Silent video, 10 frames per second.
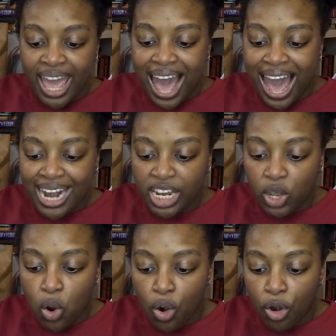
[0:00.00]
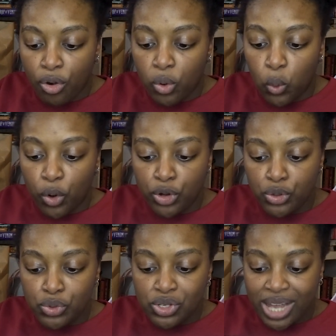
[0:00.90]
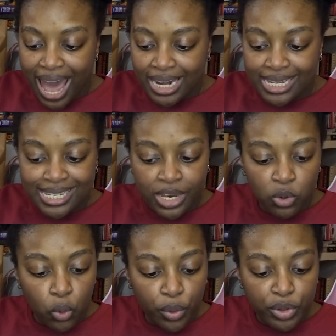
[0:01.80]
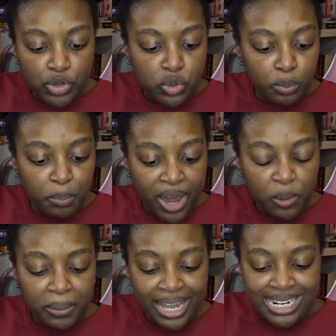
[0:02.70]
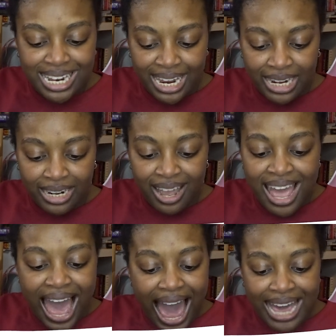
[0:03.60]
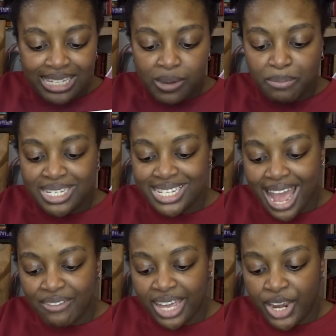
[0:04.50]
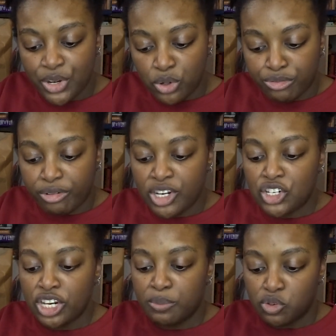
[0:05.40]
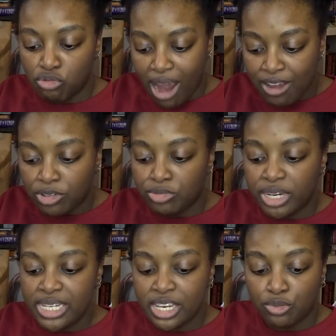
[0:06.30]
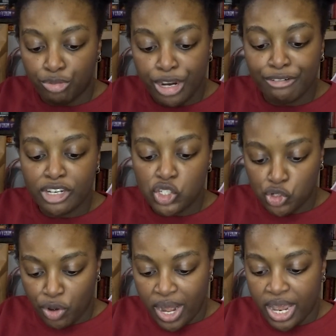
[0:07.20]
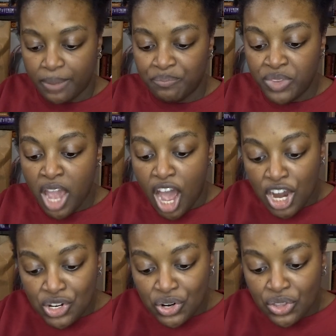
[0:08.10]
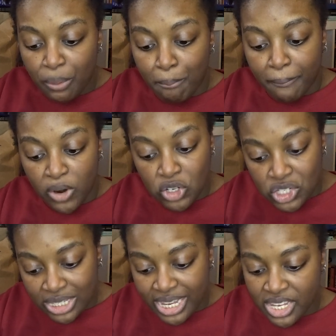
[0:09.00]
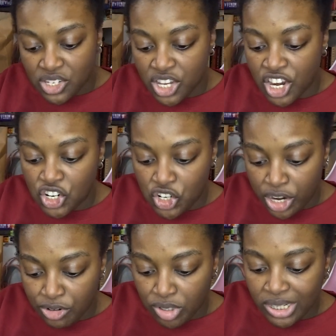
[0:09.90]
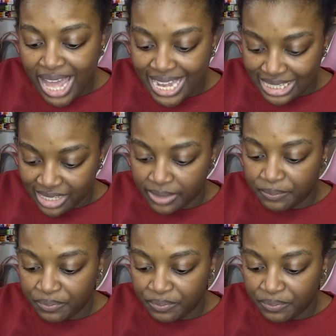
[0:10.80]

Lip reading: Hiding her or new status in order to better blend in, Aiza must navigate new friendships, rivalries, and rigorous training under the merciless General Hendy.